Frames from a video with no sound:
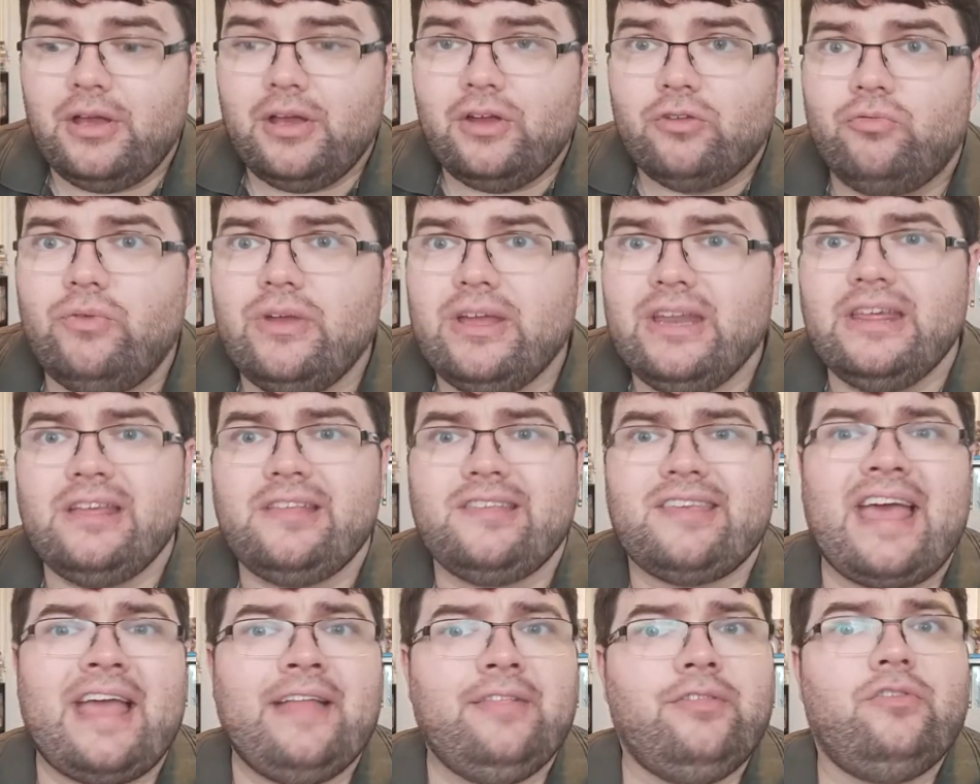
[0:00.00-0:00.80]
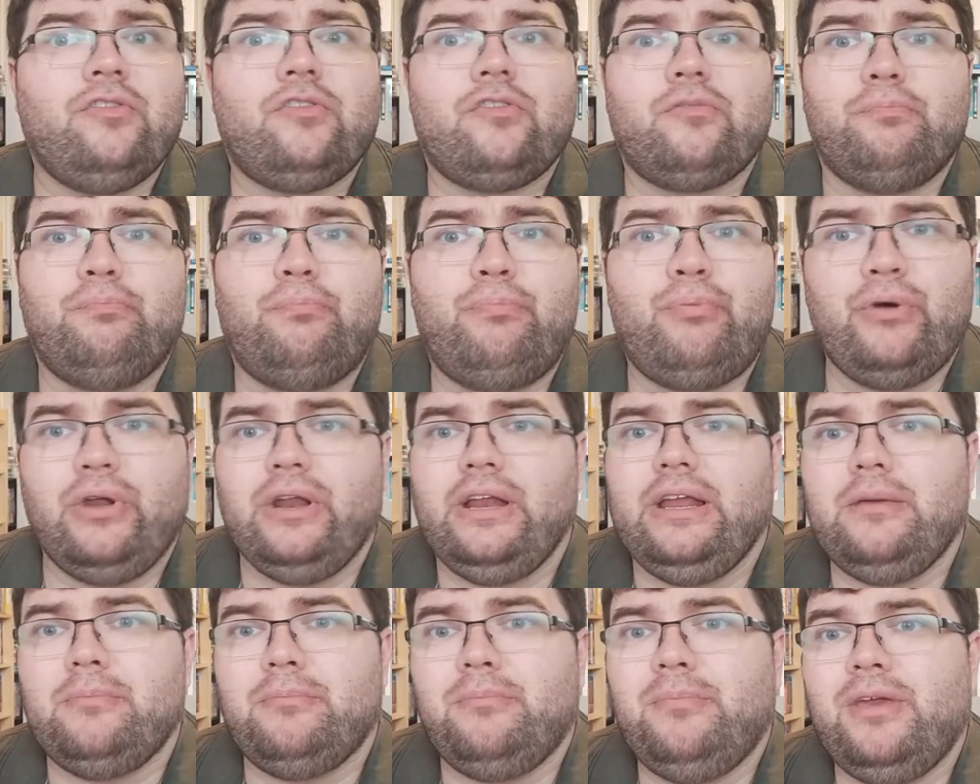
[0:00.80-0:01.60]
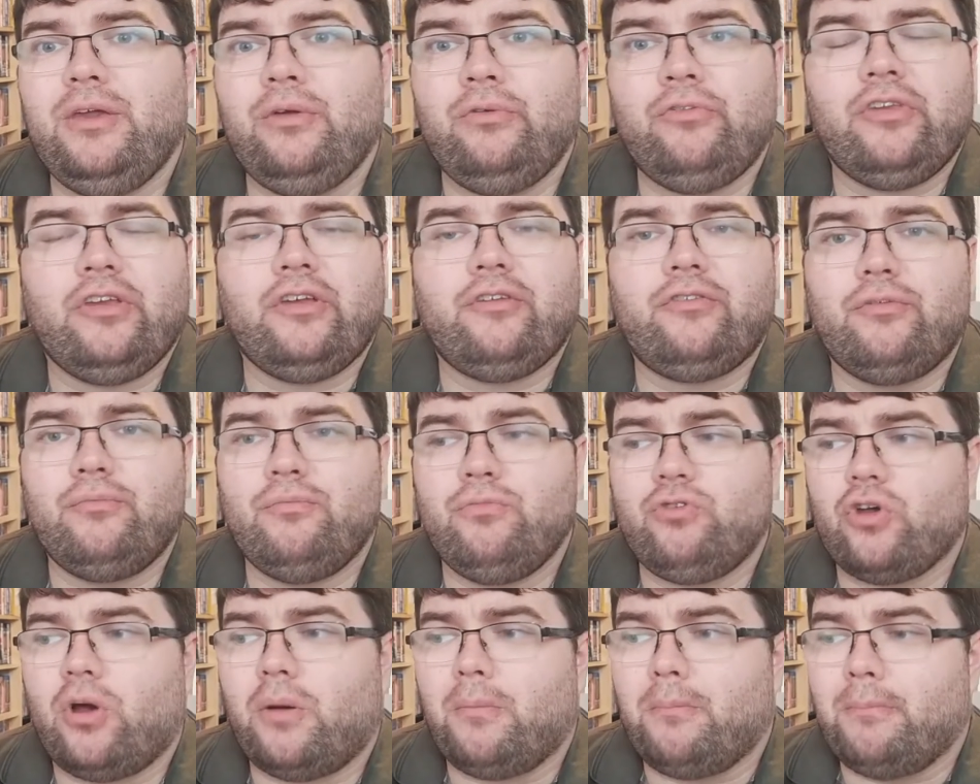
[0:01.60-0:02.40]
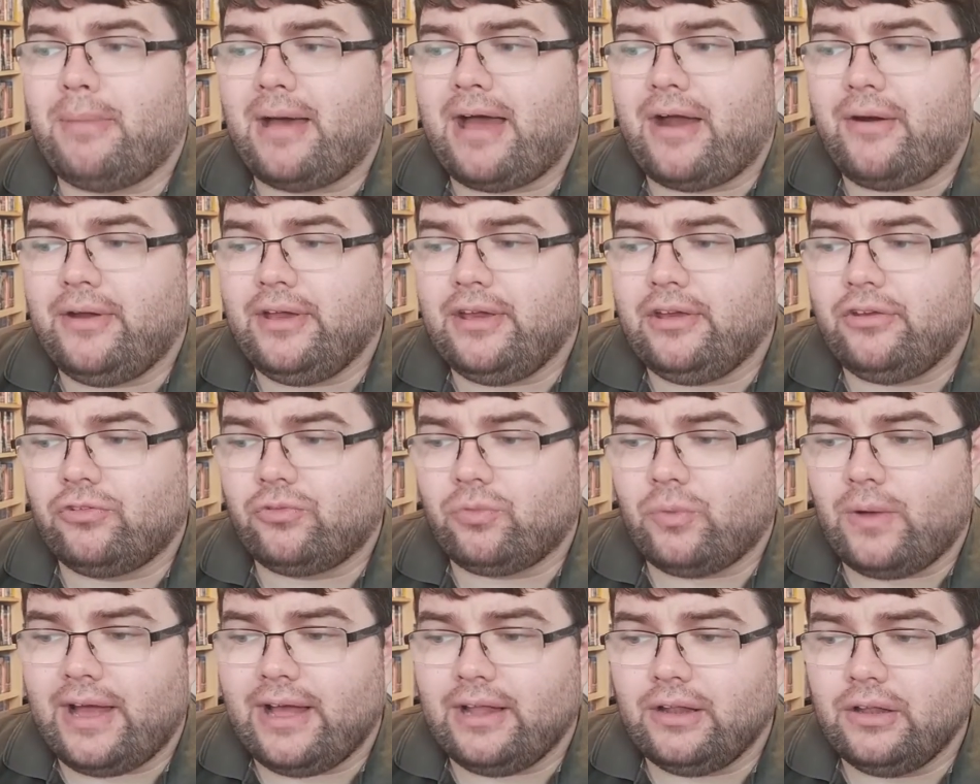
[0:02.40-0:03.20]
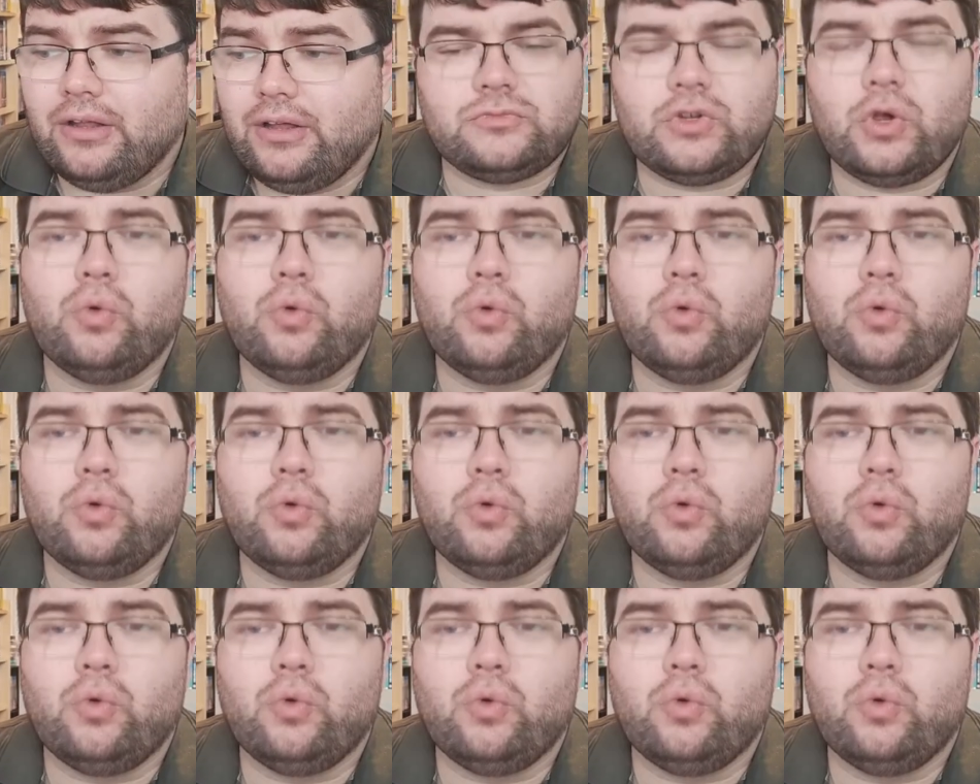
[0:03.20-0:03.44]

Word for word: Really tense, brilliant music from John Barry as well.